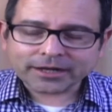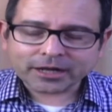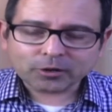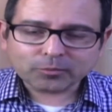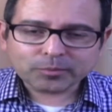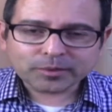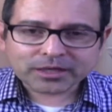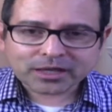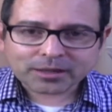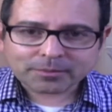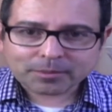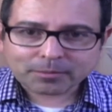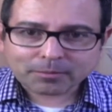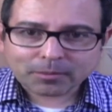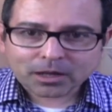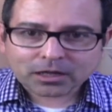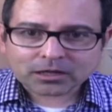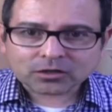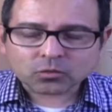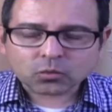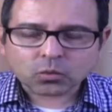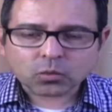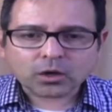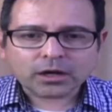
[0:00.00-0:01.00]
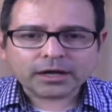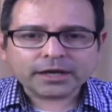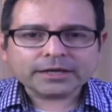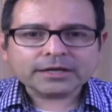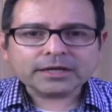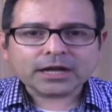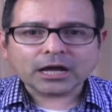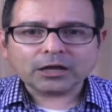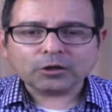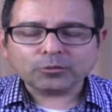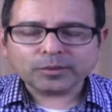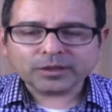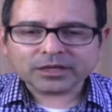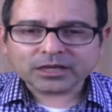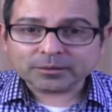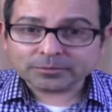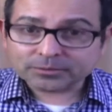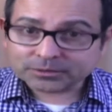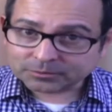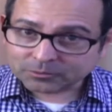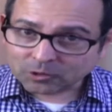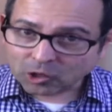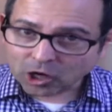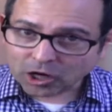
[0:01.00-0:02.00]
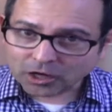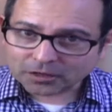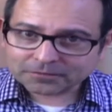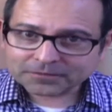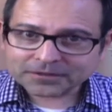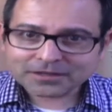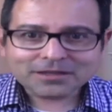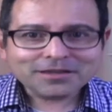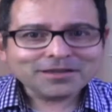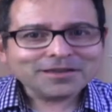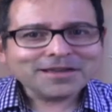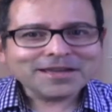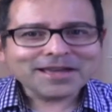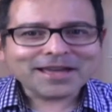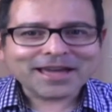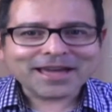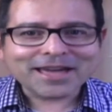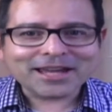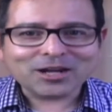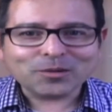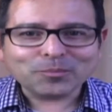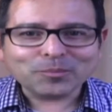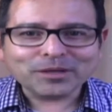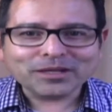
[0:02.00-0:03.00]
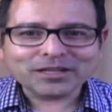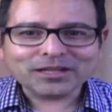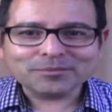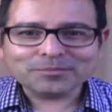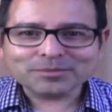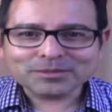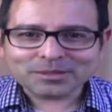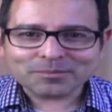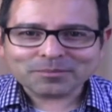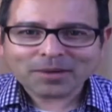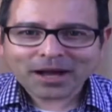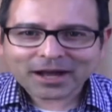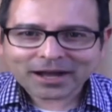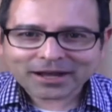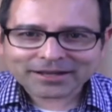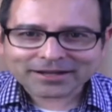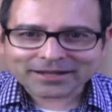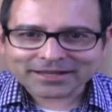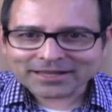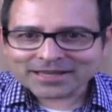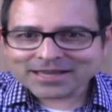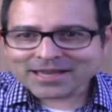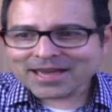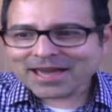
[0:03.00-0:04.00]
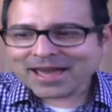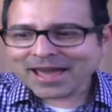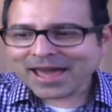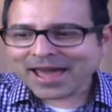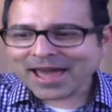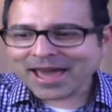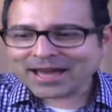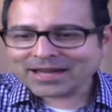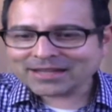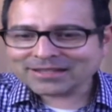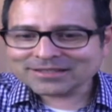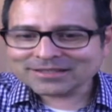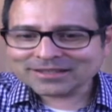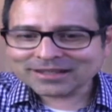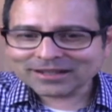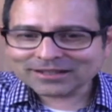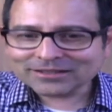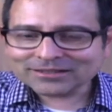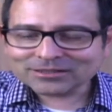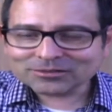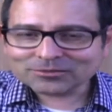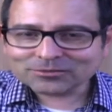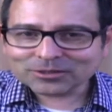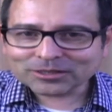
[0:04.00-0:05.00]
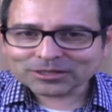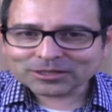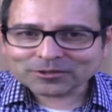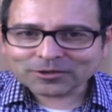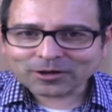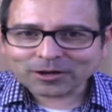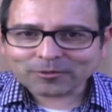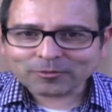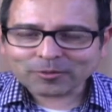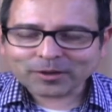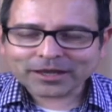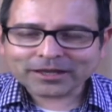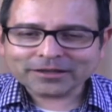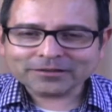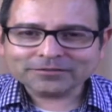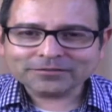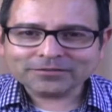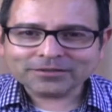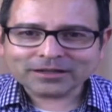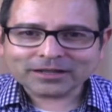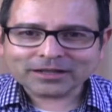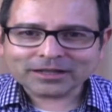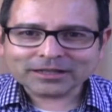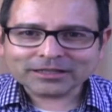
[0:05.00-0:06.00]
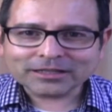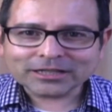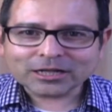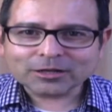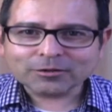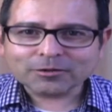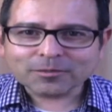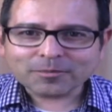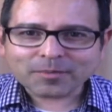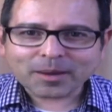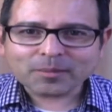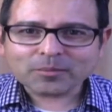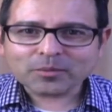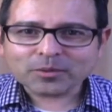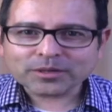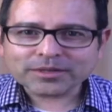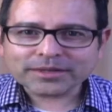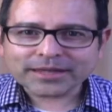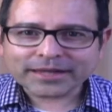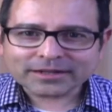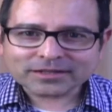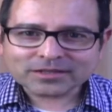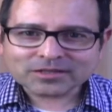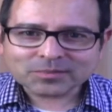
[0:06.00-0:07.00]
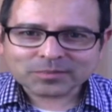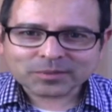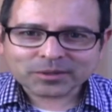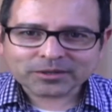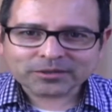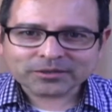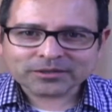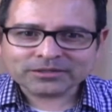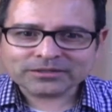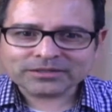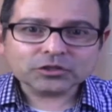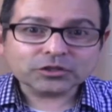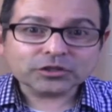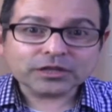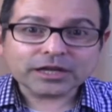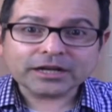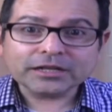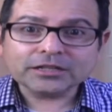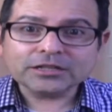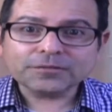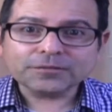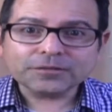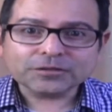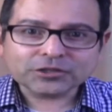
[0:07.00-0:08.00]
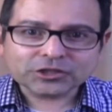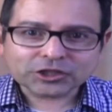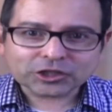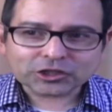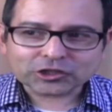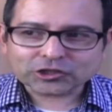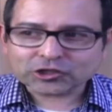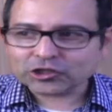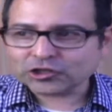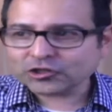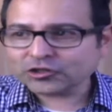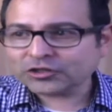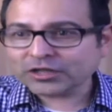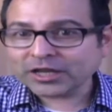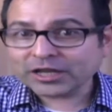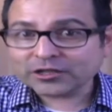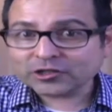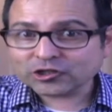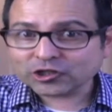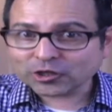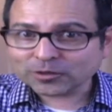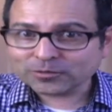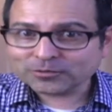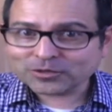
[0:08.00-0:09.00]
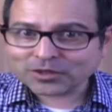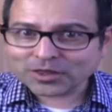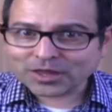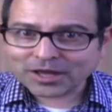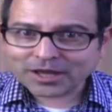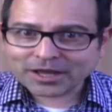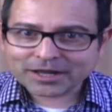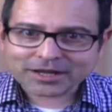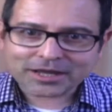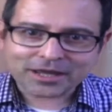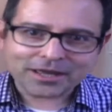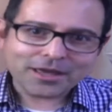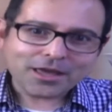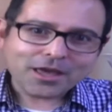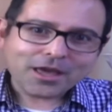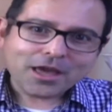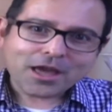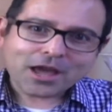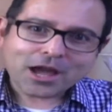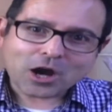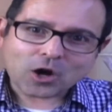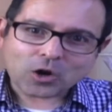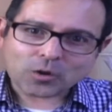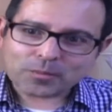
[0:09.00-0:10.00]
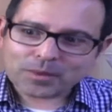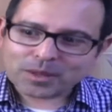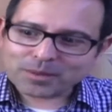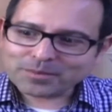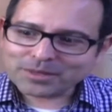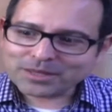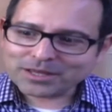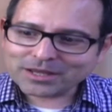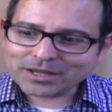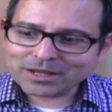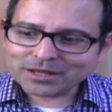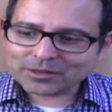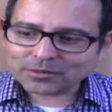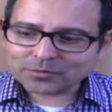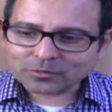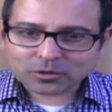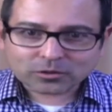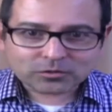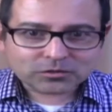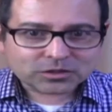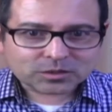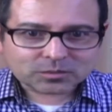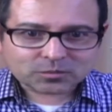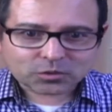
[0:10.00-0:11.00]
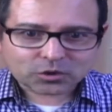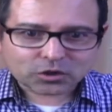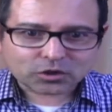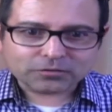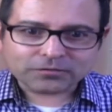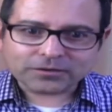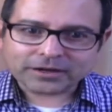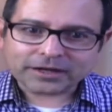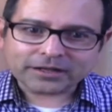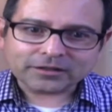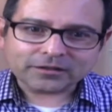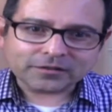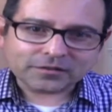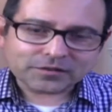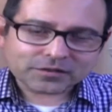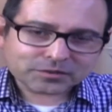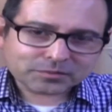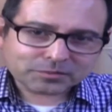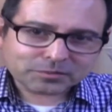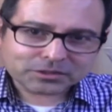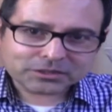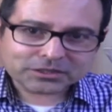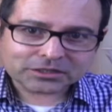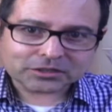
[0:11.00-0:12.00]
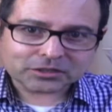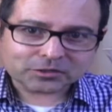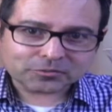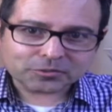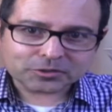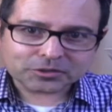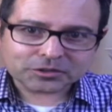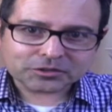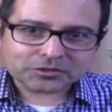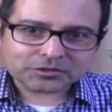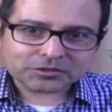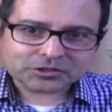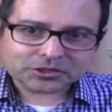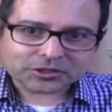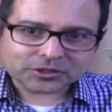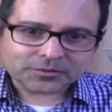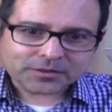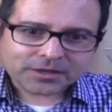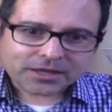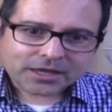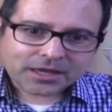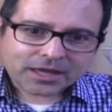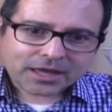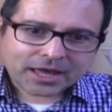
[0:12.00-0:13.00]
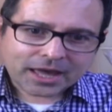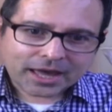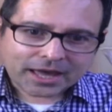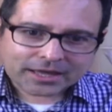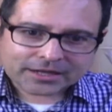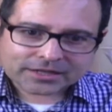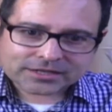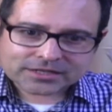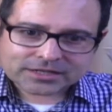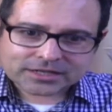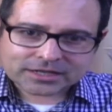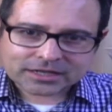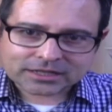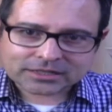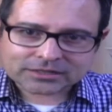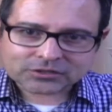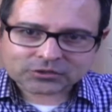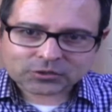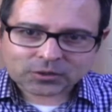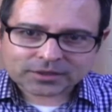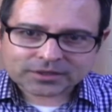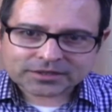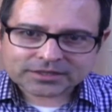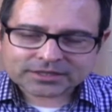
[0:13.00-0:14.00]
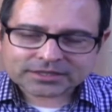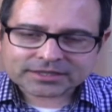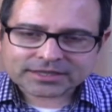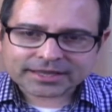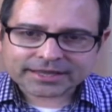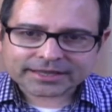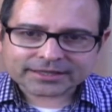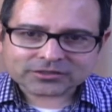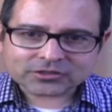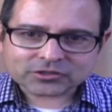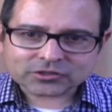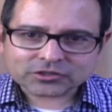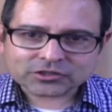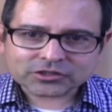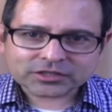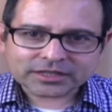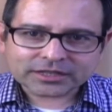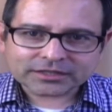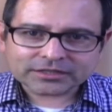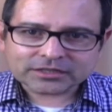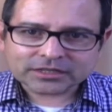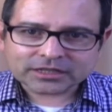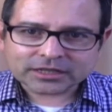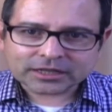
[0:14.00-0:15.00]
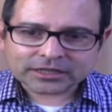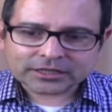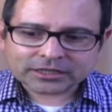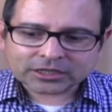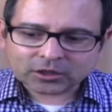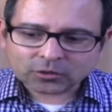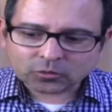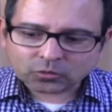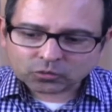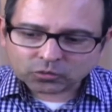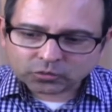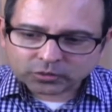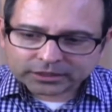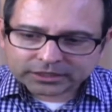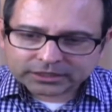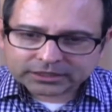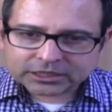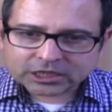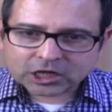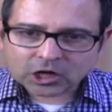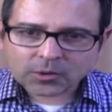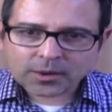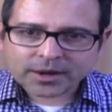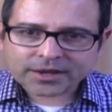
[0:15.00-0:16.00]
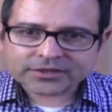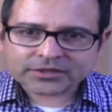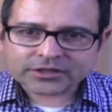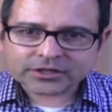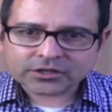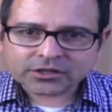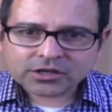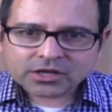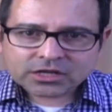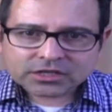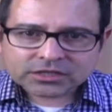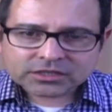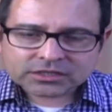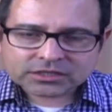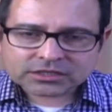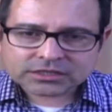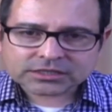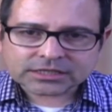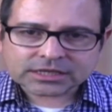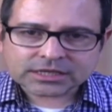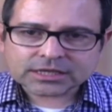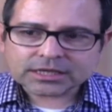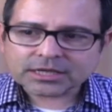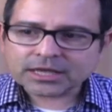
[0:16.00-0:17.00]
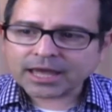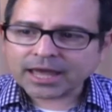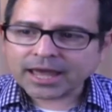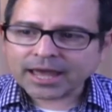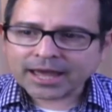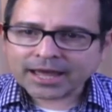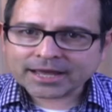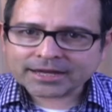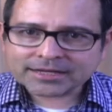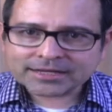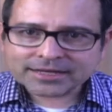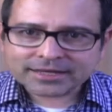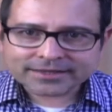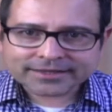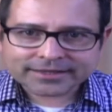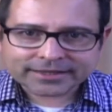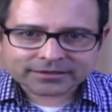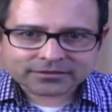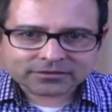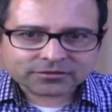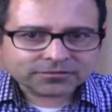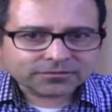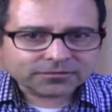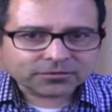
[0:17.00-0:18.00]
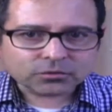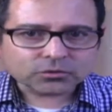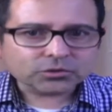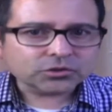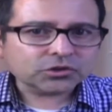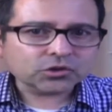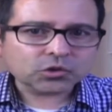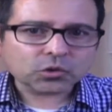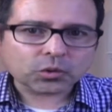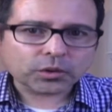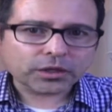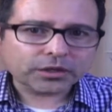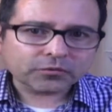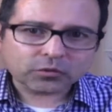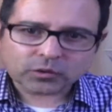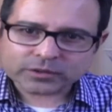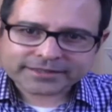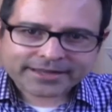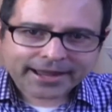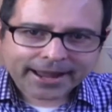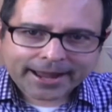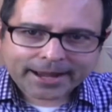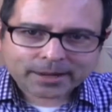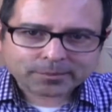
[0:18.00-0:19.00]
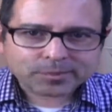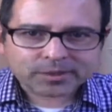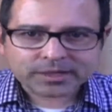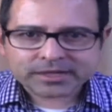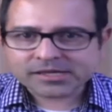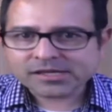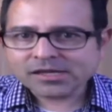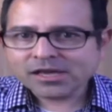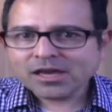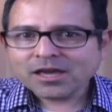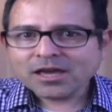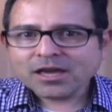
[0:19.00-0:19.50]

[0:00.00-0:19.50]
I'll pick up a bottle of wine, I'll pick up some coffee, and I'll pick up some honey. And it's a really great way of remembering that experience. So you get a different signature, say in terms of the honey, or maybe the roasting profile of this particular producer. And so I think the answer is that really go out there, seek, and get that full story of what's happening.